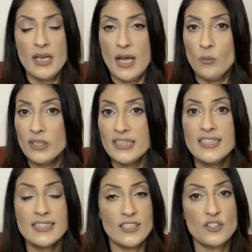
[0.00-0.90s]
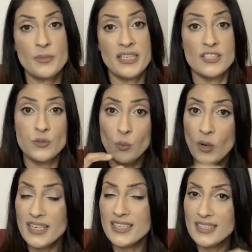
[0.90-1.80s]
And what that tells me is
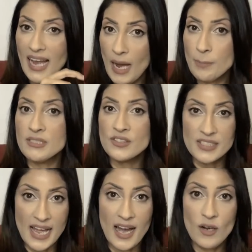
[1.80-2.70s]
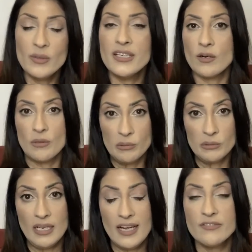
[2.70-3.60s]
what happens now in our own
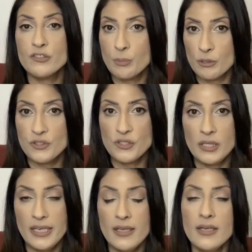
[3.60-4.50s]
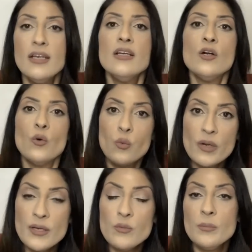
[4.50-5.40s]
lives personally,
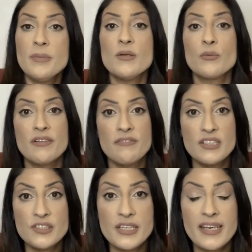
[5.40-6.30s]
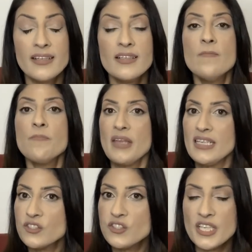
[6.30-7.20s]
we will be revisiting
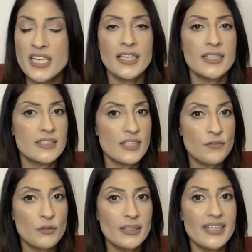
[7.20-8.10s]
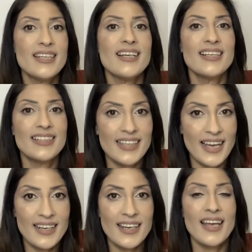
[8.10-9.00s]
and seeing it differently
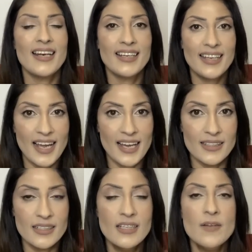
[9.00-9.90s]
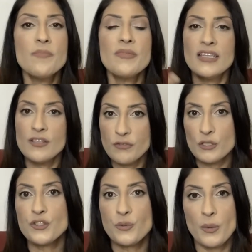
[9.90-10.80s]
again and again in the
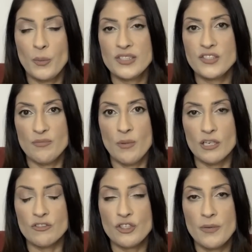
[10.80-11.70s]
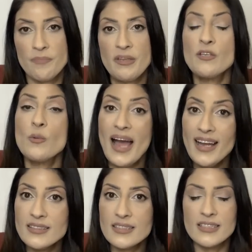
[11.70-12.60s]
first three weeks of March. Now you
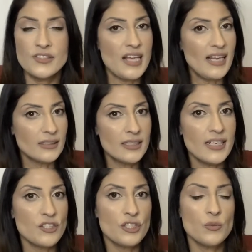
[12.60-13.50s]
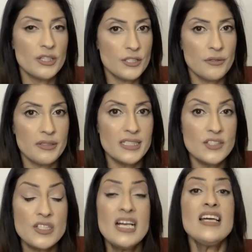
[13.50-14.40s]
add to this that connection with
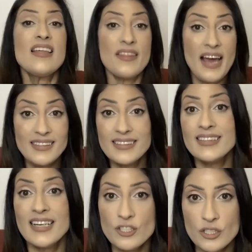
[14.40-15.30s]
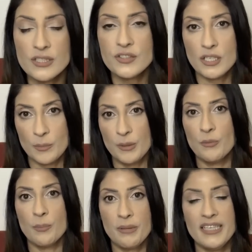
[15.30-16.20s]
Uranus, that connection is going to be
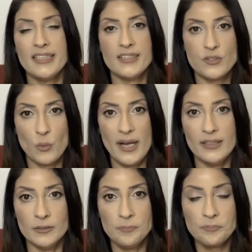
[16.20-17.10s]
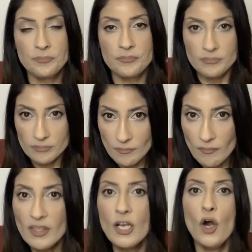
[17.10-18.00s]
repeated as well
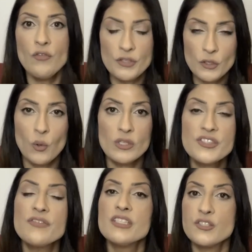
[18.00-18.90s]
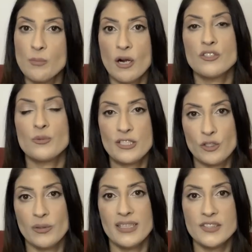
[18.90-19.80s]
over the course of this Mars
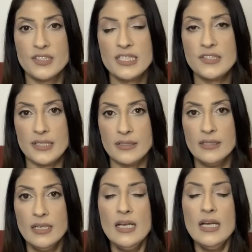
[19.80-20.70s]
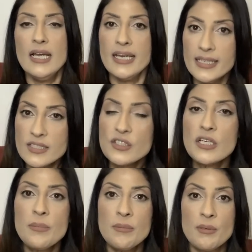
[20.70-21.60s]
retrograde season. It is going
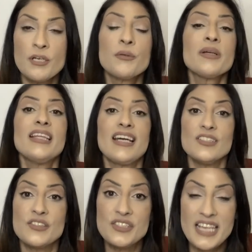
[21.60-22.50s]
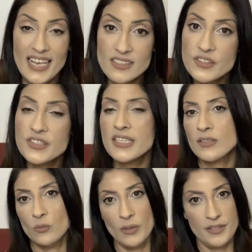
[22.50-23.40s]
to be Mercury that is
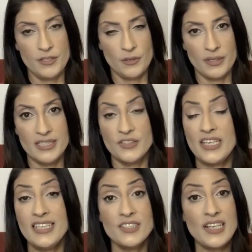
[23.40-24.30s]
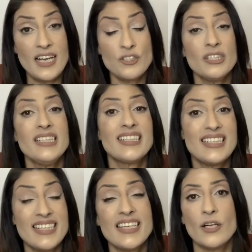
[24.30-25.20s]
dancing with Uranus, and it is actually a
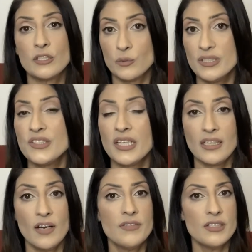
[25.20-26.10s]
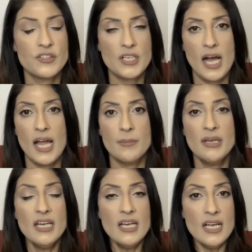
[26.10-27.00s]
key characteristic of this time.
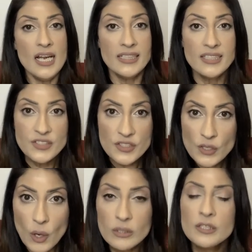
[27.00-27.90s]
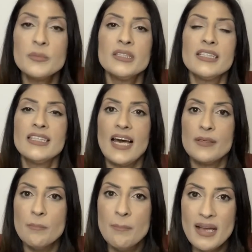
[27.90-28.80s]
And this is ultimately
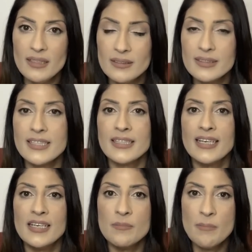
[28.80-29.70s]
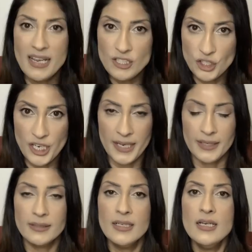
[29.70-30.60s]
that melding and
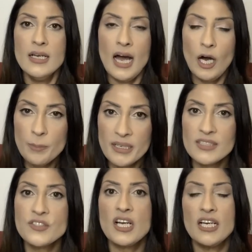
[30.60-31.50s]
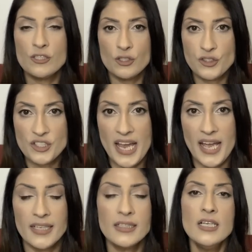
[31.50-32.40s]
meshing, helping us to
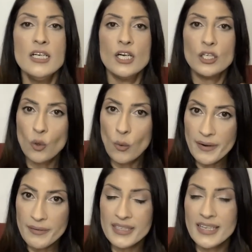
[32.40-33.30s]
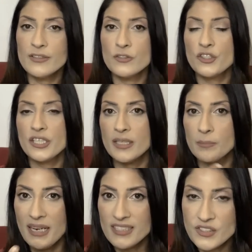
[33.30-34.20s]
understand Aquarian energy and
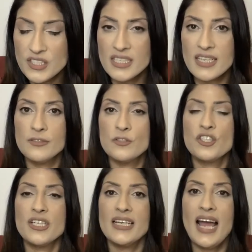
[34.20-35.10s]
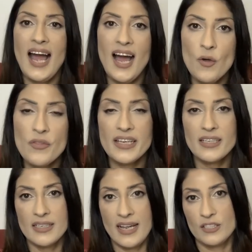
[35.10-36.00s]
Piscean energy and how they
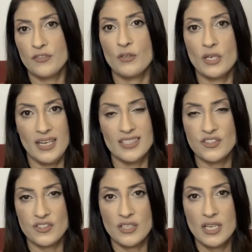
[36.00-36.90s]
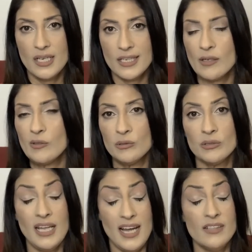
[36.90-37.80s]
connect for us in our own
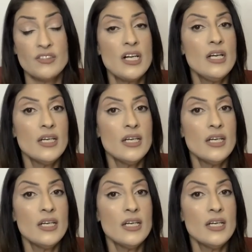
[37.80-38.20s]
lives.